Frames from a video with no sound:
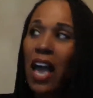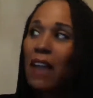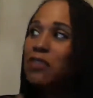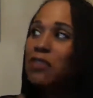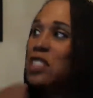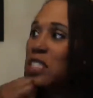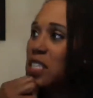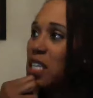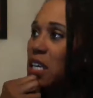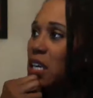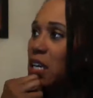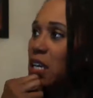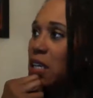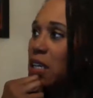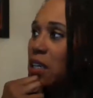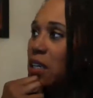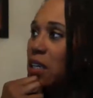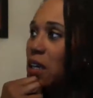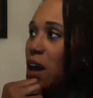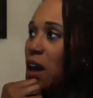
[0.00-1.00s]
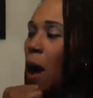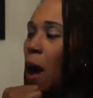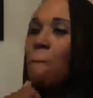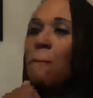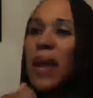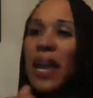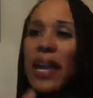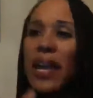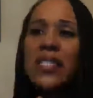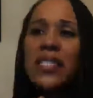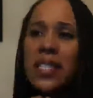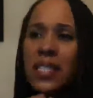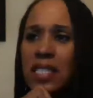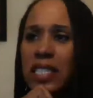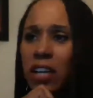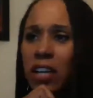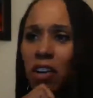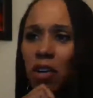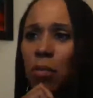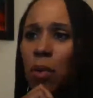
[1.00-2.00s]
I've seen
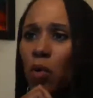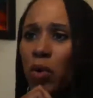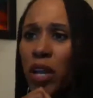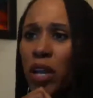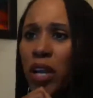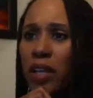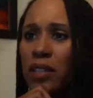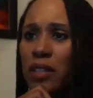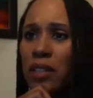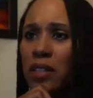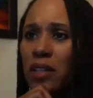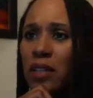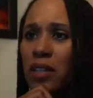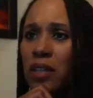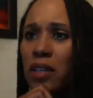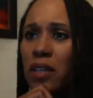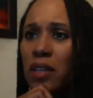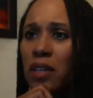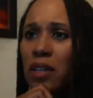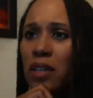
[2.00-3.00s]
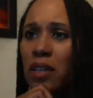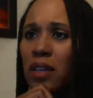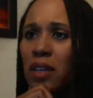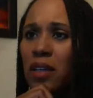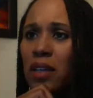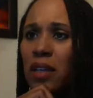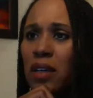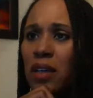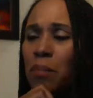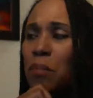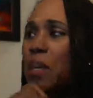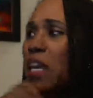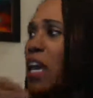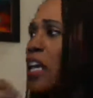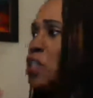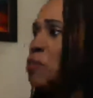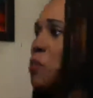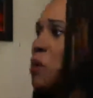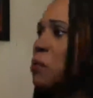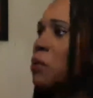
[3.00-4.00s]
amazing ceremonies
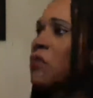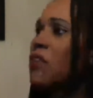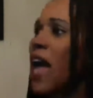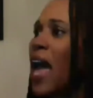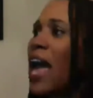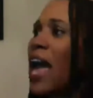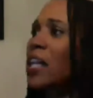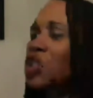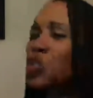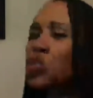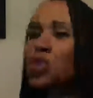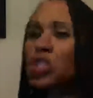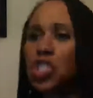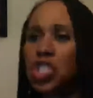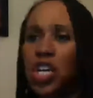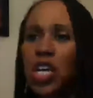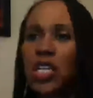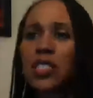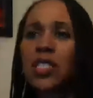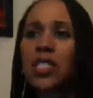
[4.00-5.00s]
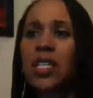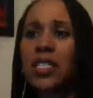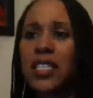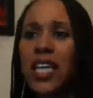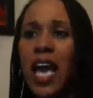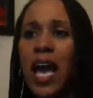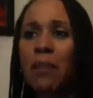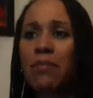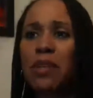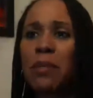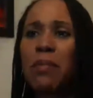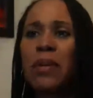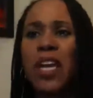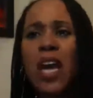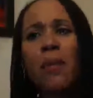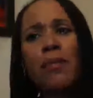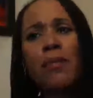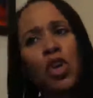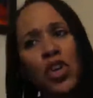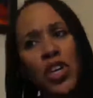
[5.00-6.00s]
because people have had to adjust and adapt
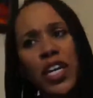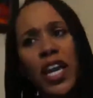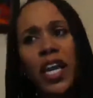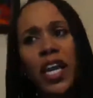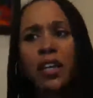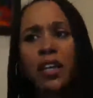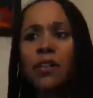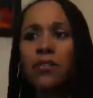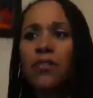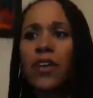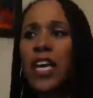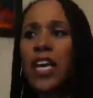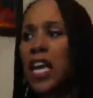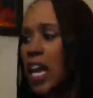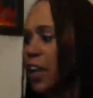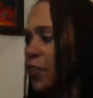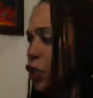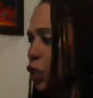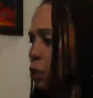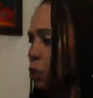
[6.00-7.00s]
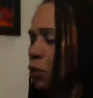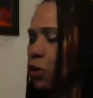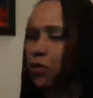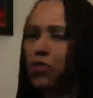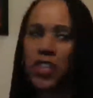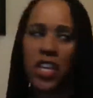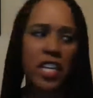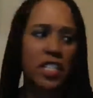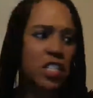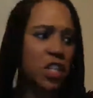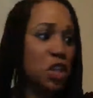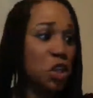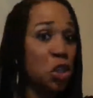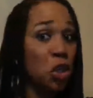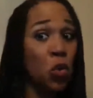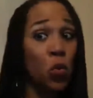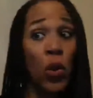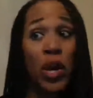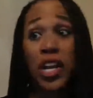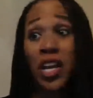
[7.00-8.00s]
and become creative in their birthdays
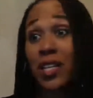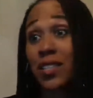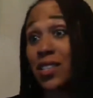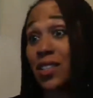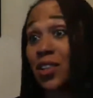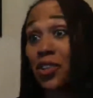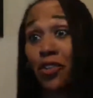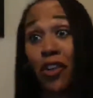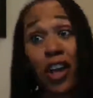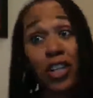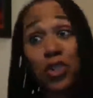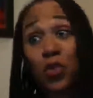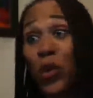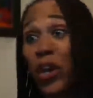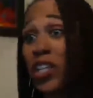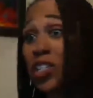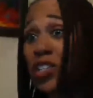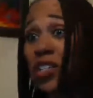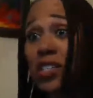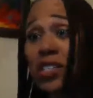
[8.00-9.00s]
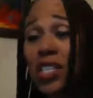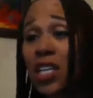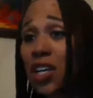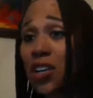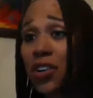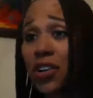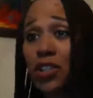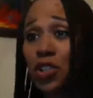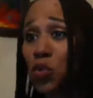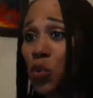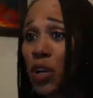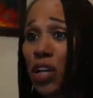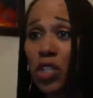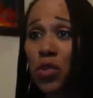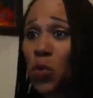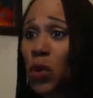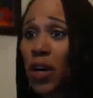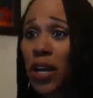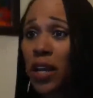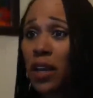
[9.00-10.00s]
and in their weddings and their graduations here in
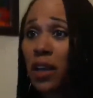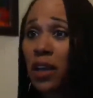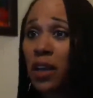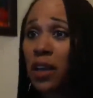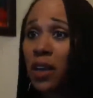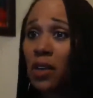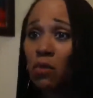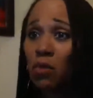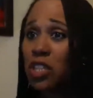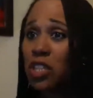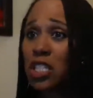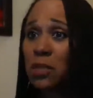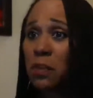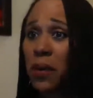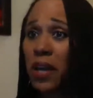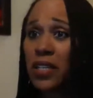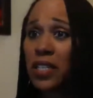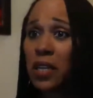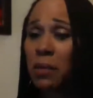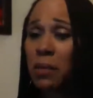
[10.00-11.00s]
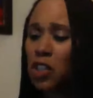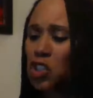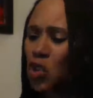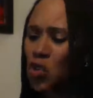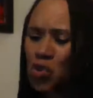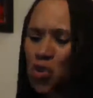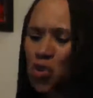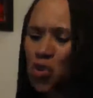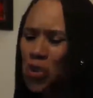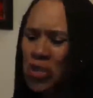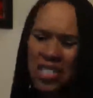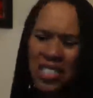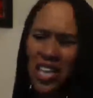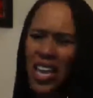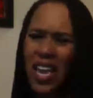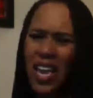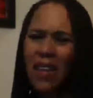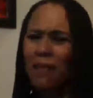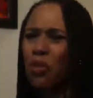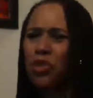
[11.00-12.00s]
2020 with this pandemic. So do the
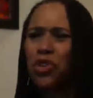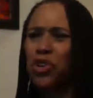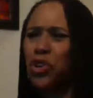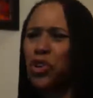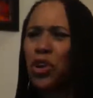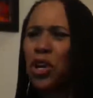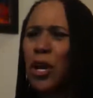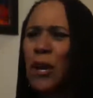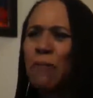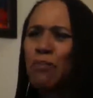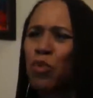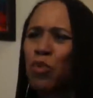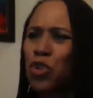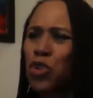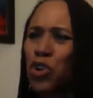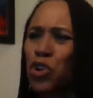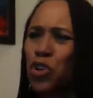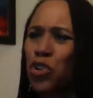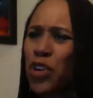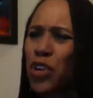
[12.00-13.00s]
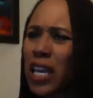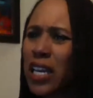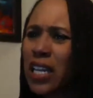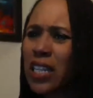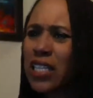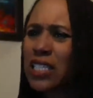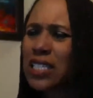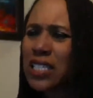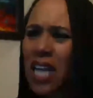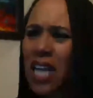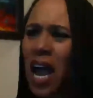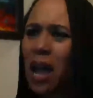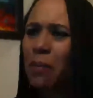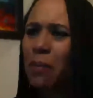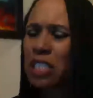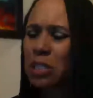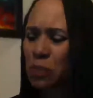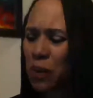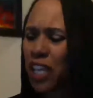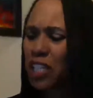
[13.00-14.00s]
same when you're creating this
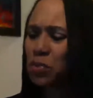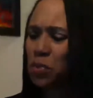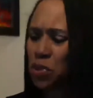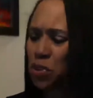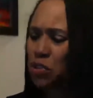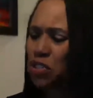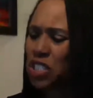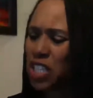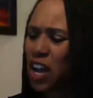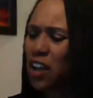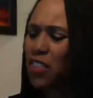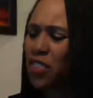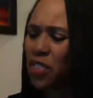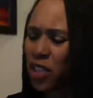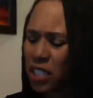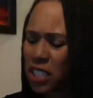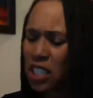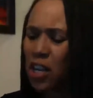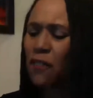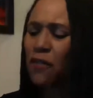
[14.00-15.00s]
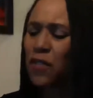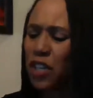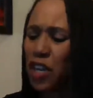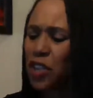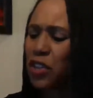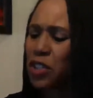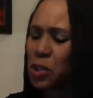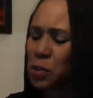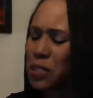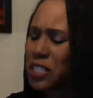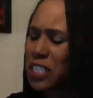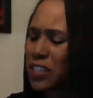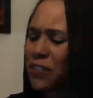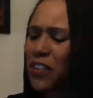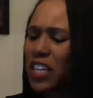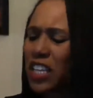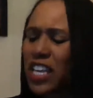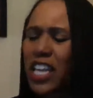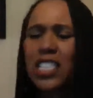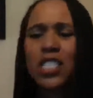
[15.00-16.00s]
time and space with yourself and others,
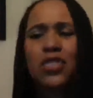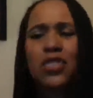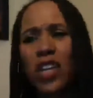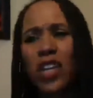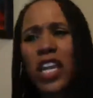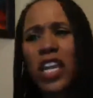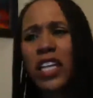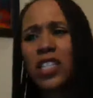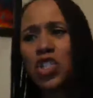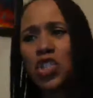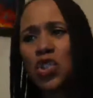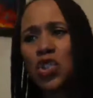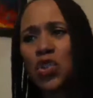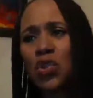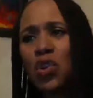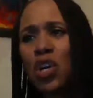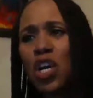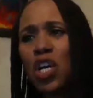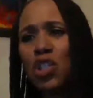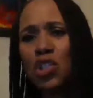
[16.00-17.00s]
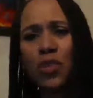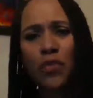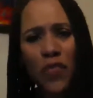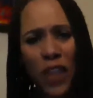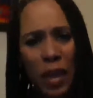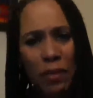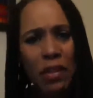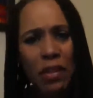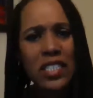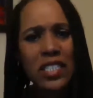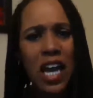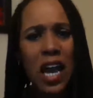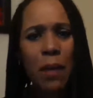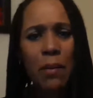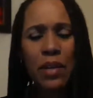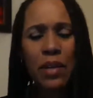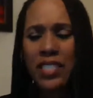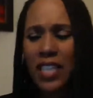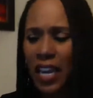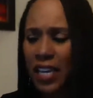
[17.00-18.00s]
specifically as it relates to family
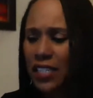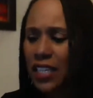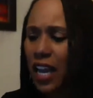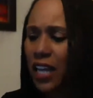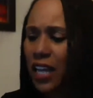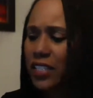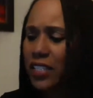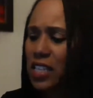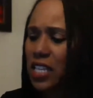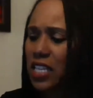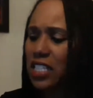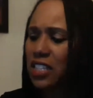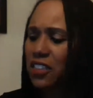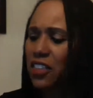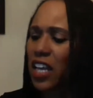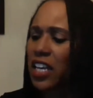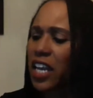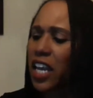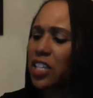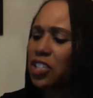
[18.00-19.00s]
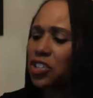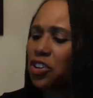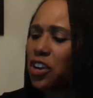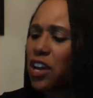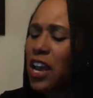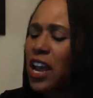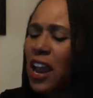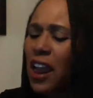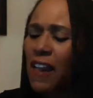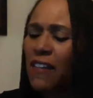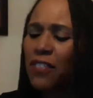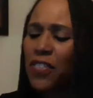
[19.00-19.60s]
time and date nights and things of that nature.